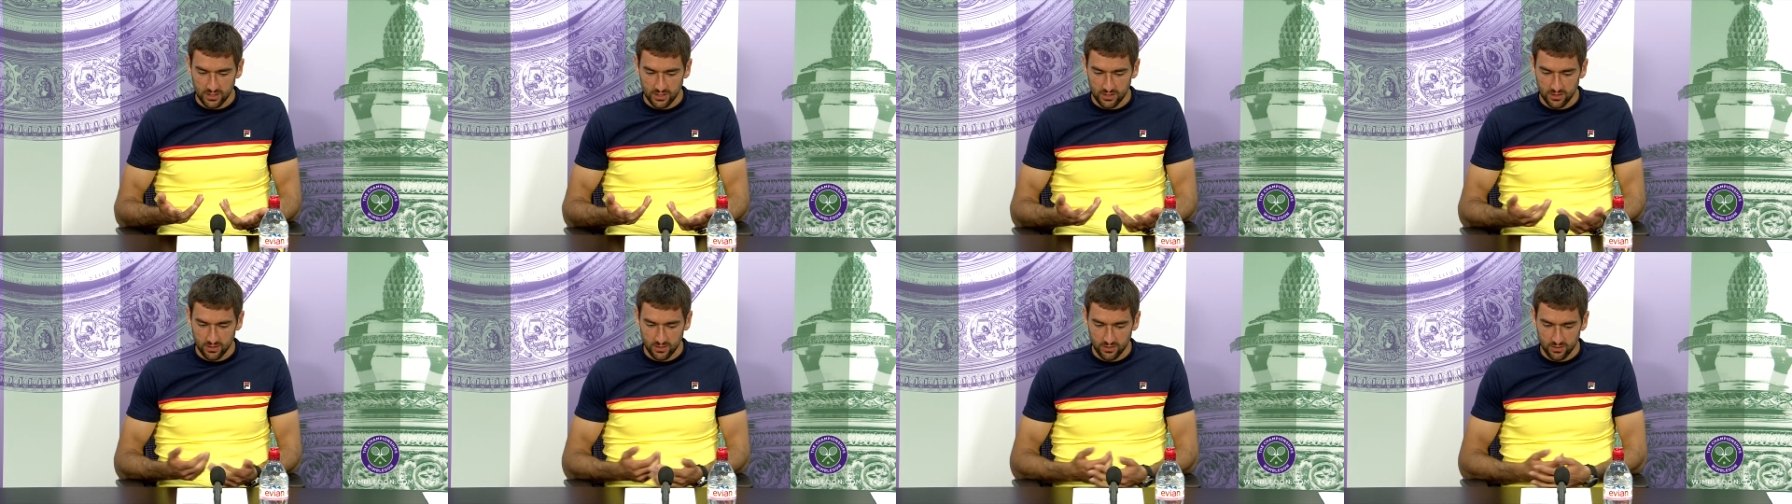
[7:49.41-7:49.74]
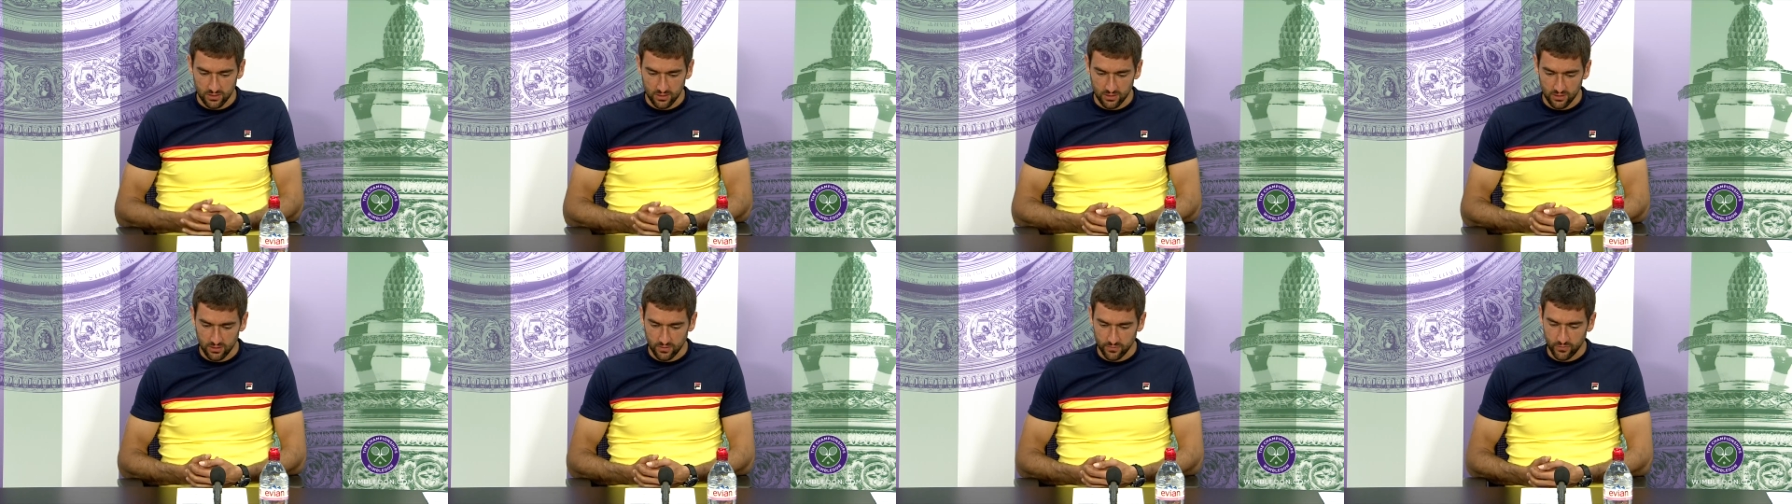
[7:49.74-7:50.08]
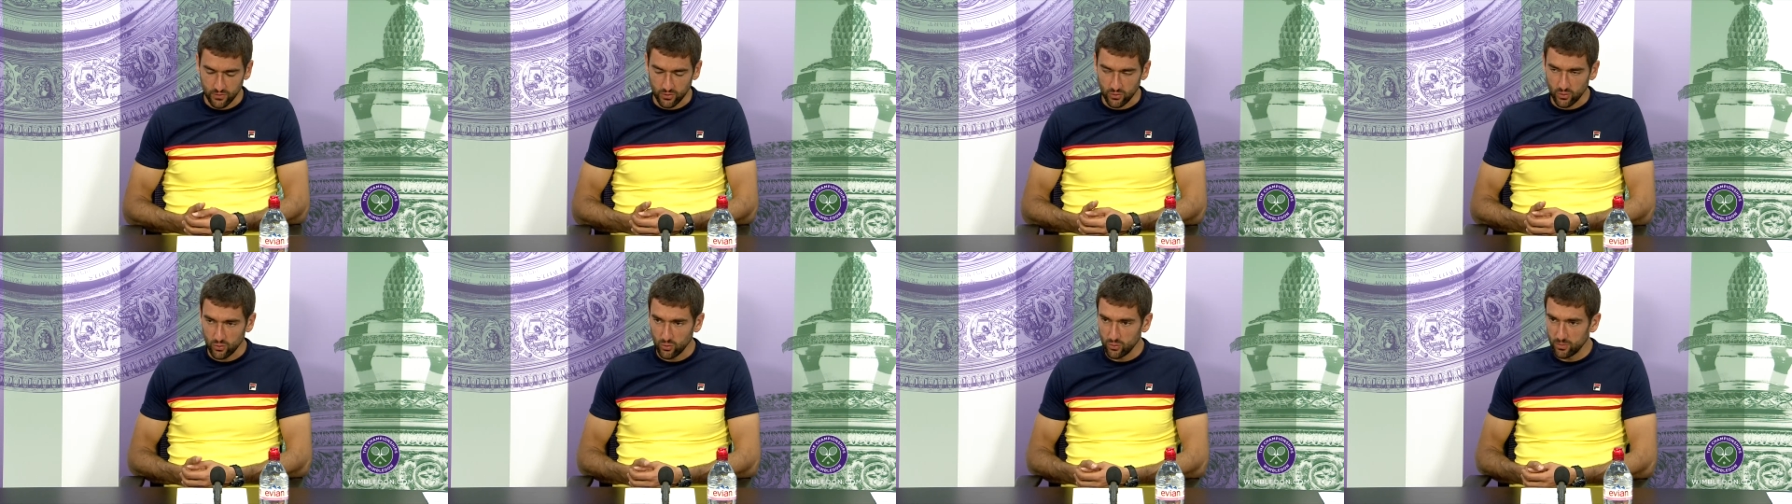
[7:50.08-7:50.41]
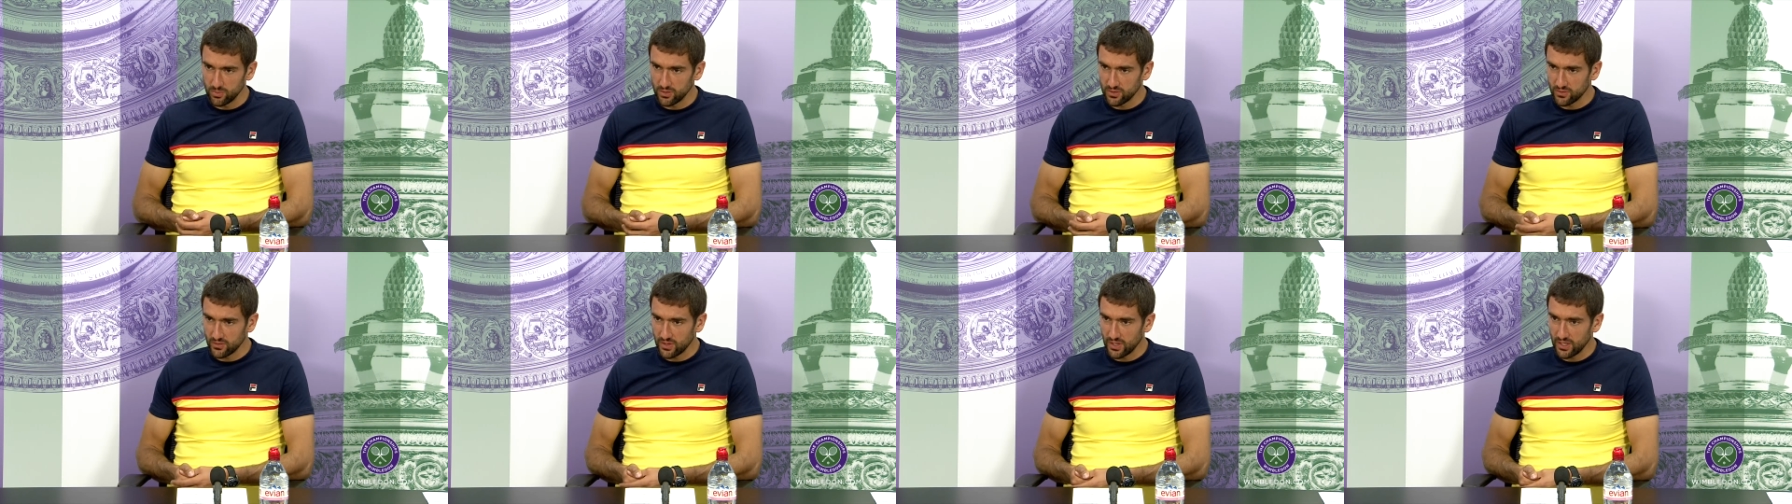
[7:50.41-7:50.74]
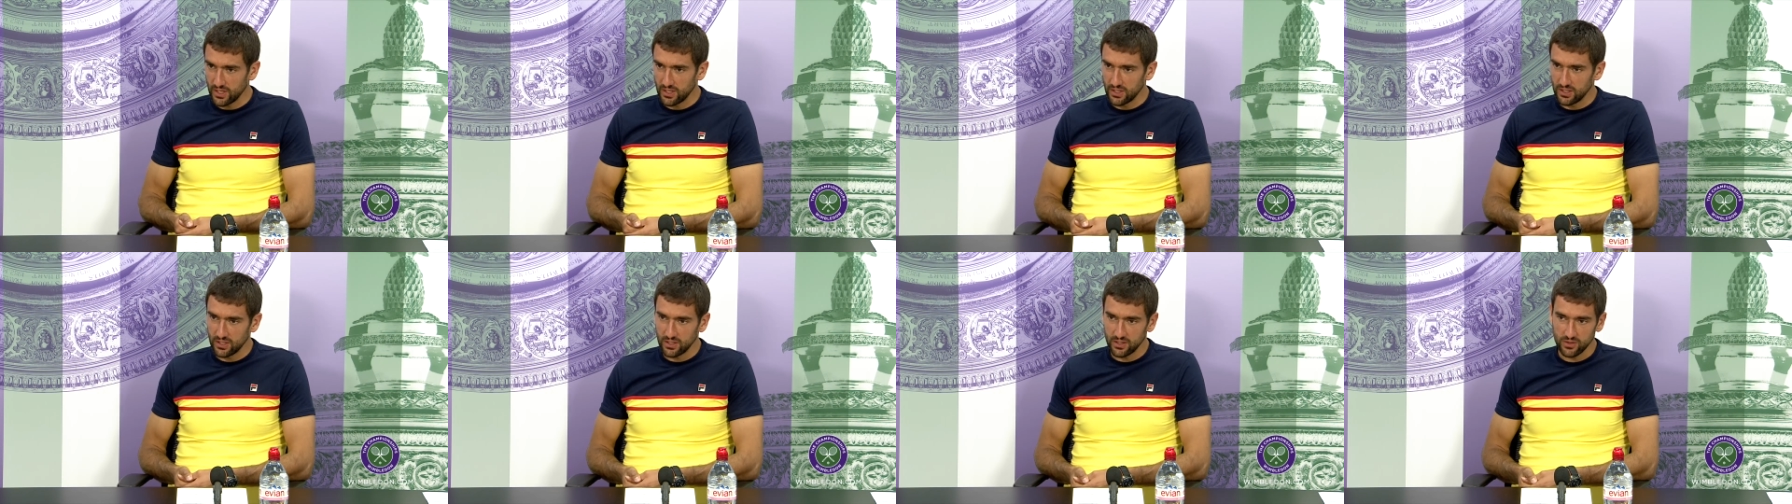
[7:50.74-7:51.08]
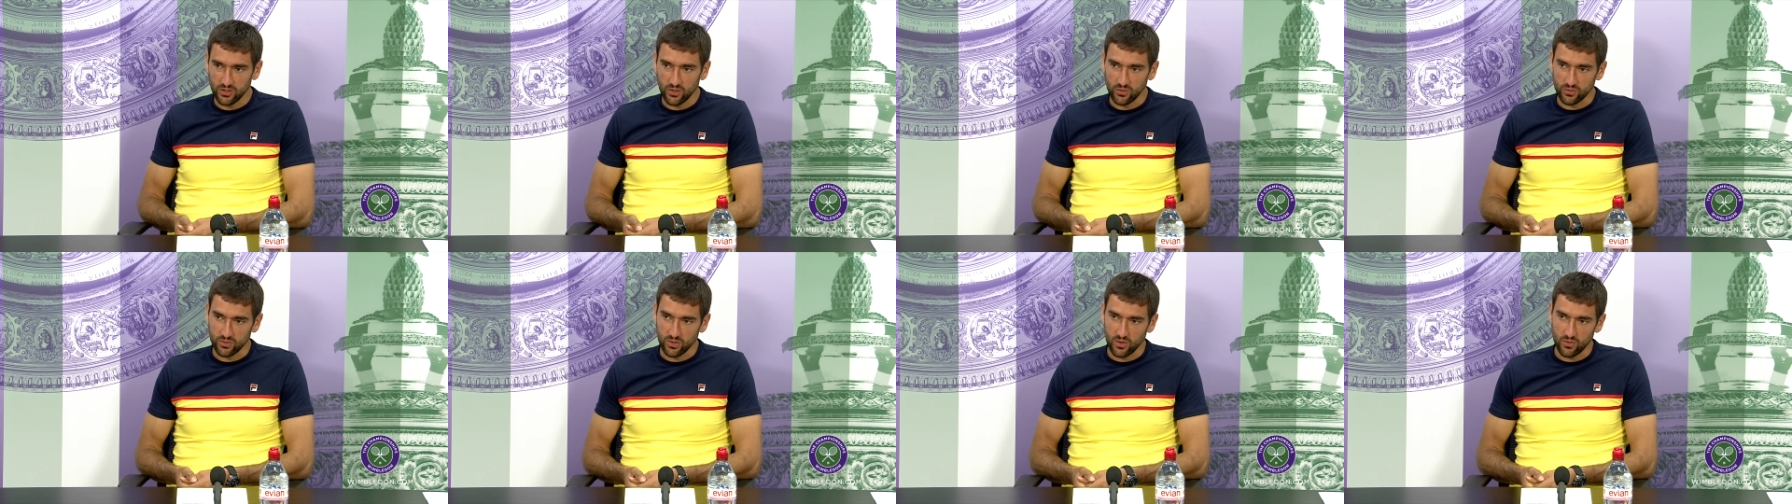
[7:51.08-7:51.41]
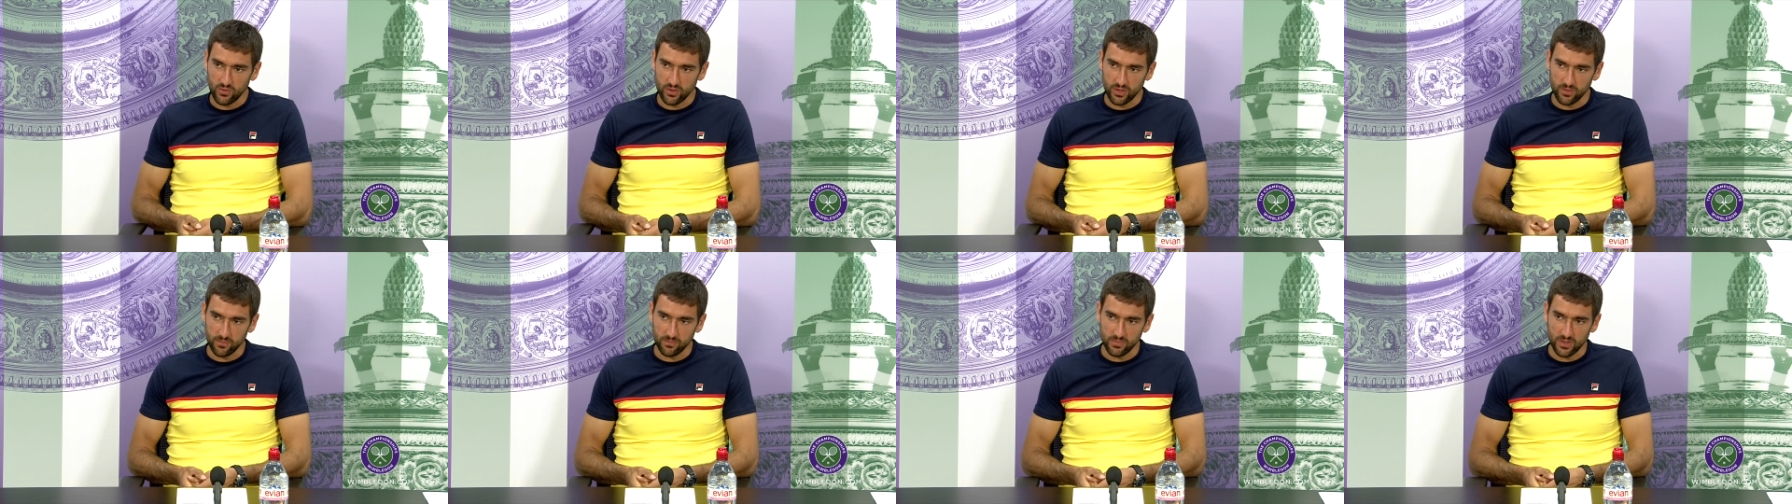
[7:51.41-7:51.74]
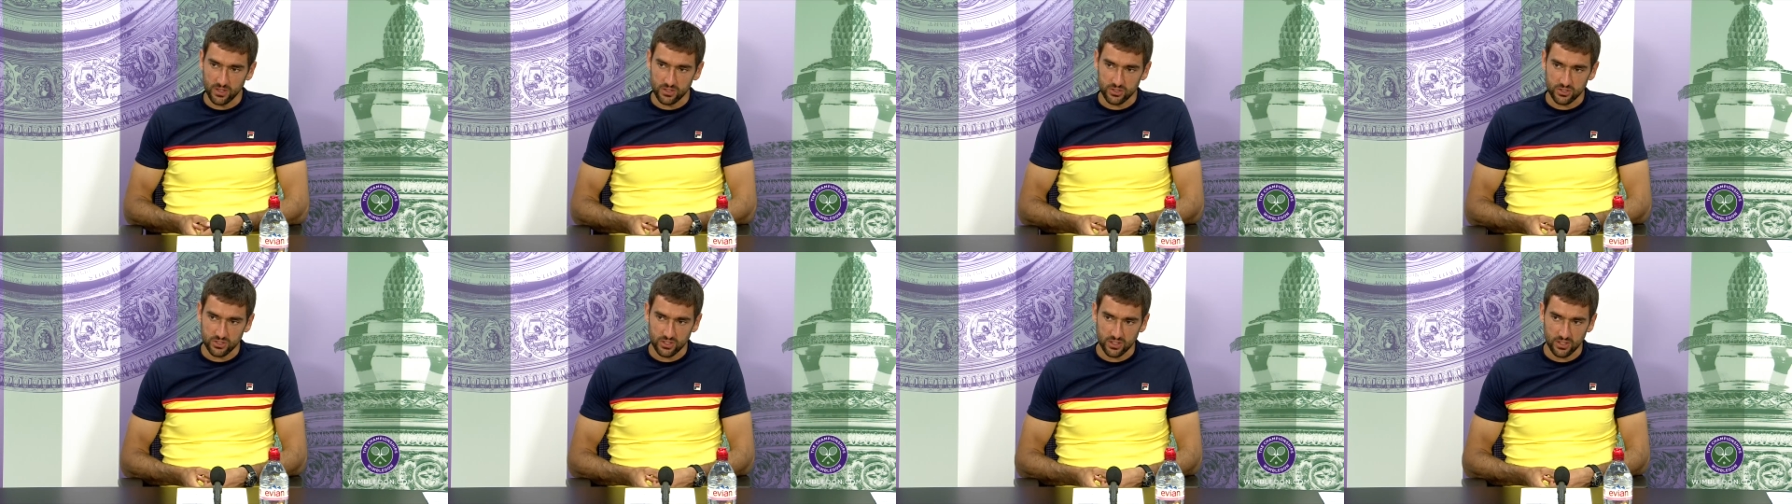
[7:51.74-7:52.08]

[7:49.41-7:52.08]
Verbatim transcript: And for Kubler, I don't know him much.